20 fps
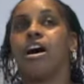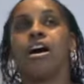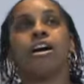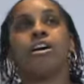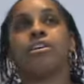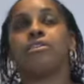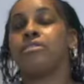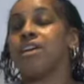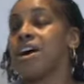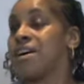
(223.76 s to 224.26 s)

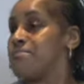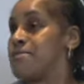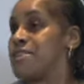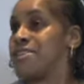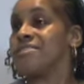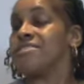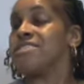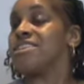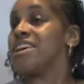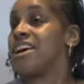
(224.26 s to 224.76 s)
Oh,
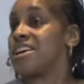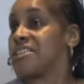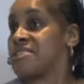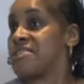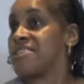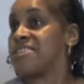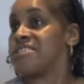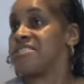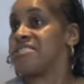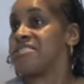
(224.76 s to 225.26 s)
absolutely
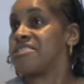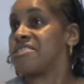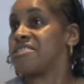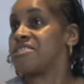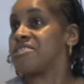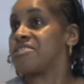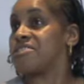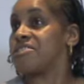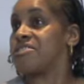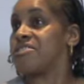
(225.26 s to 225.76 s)
excellent.
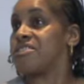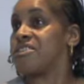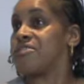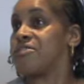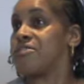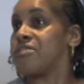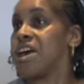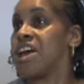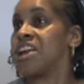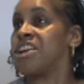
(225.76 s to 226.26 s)

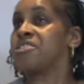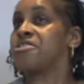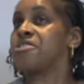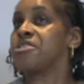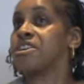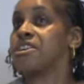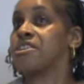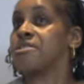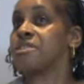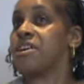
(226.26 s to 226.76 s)

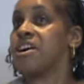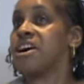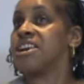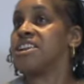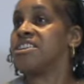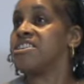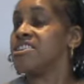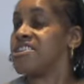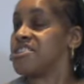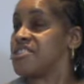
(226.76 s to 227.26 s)
Anything that I
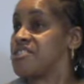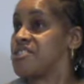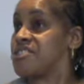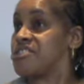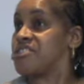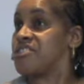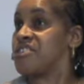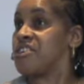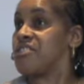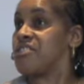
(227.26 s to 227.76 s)
needed
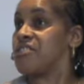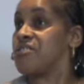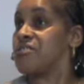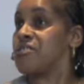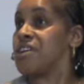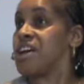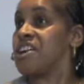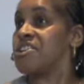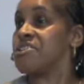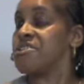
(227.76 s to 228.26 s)
to know,
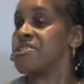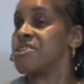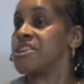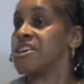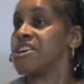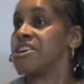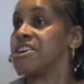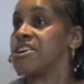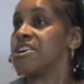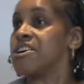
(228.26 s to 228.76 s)

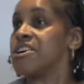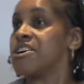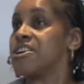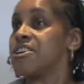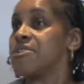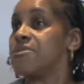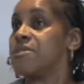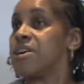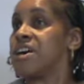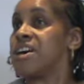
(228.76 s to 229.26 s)
anything
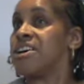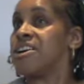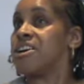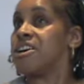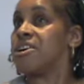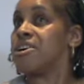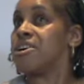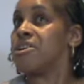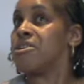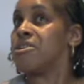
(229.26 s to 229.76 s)
that
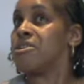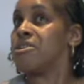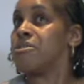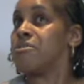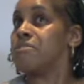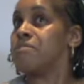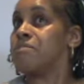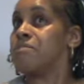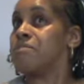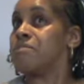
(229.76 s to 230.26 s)

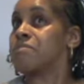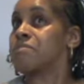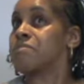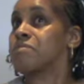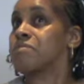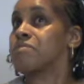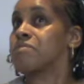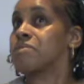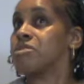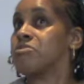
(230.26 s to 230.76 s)

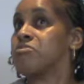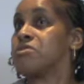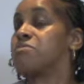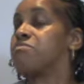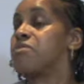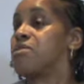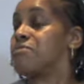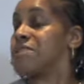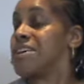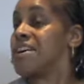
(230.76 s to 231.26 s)
was
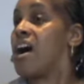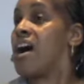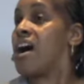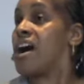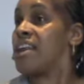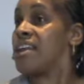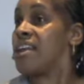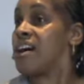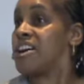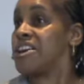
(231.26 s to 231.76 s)
probably
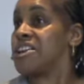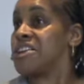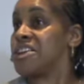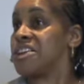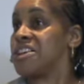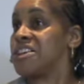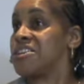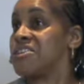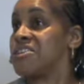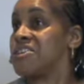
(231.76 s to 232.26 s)

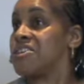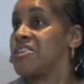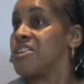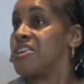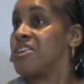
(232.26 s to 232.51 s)
highlighted